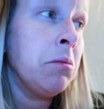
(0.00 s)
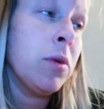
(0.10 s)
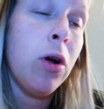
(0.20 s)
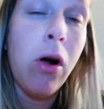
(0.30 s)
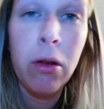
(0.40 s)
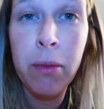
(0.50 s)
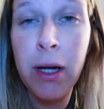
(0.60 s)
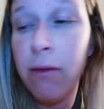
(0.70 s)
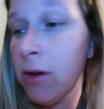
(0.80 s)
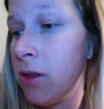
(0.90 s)
calm and
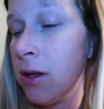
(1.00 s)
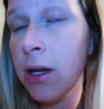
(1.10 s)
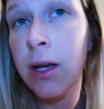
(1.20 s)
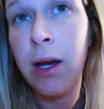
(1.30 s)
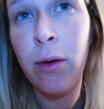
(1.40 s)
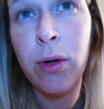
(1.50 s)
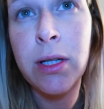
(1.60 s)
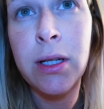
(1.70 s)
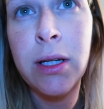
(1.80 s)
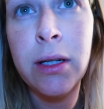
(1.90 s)
everything, and I
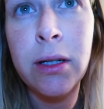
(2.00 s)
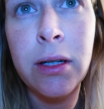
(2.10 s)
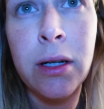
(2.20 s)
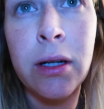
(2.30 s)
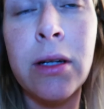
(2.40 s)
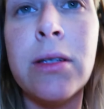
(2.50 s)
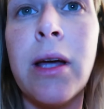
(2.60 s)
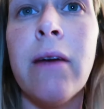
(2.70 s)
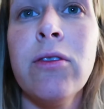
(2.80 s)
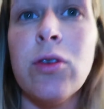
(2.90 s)
went here because I
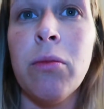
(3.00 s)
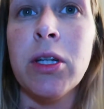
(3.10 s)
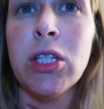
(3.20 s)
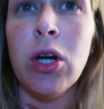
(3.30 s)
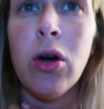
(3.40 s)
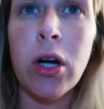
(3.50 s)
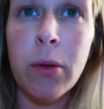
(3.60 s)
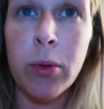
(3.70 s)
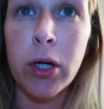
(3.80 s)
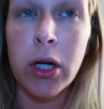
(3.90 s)
have so much
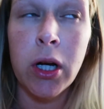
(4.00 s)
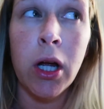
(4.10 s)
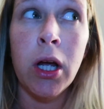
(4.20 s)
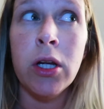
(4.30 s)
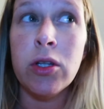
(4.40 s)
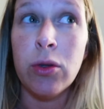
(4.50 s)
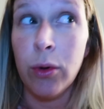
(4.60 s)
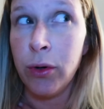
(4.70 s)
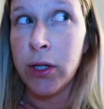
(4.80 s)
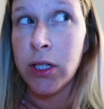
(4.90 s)
heartburn, so
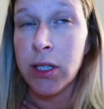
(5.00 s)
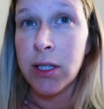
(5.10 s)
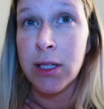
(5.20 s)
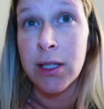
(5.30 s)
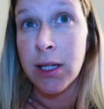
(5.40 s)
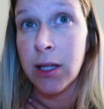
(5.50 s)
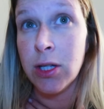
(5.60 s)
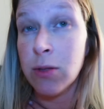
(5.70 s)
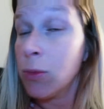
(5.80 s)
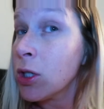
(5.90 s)
oranges is not
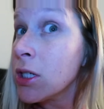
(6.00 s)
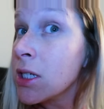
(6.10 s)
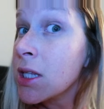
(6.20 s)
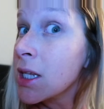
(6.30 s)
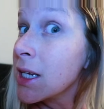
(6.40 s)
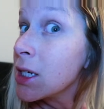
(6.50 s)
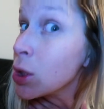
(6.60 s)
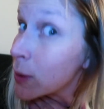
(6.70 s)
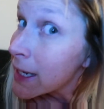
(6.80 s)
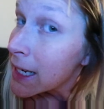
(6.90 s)
the smartest thing
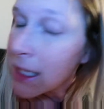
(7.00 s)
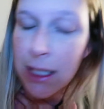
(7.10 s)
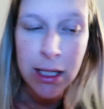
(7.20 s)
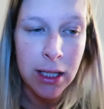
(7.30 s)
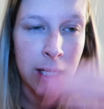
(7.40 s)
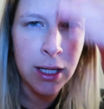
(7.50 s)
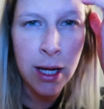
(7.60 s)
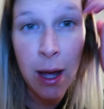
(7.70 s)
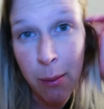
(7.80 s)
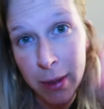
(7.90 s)
to eat,
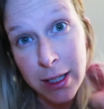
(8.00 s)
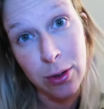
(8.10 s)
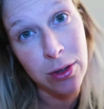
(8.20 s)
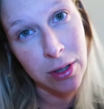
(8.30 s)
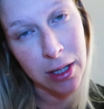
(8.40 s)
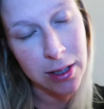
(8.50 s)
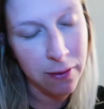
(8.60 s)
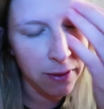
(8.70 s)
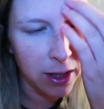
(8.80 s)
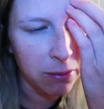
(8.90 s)
but it's good to get
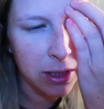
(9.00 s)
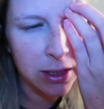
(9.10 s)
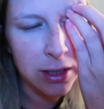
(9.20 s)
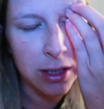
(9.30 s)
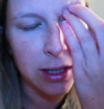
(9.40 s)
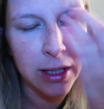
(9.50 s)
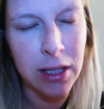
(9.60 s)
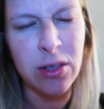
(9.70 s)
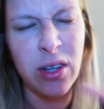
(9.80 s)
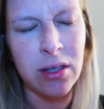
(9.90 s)
some vitamins, and I
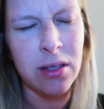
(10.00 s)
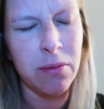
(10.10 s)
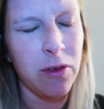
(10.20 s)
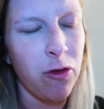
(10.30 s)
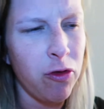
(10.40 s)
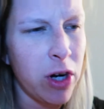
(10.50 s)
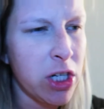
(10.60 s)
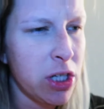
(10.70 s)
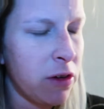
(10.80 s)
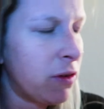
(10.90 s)
need to get some
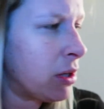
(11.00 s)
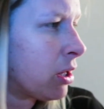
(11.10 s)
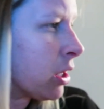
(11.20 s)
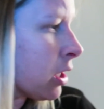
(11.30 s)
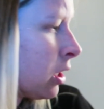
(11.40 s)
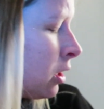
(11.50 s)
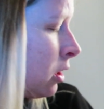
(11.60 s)
fresh, I feel like,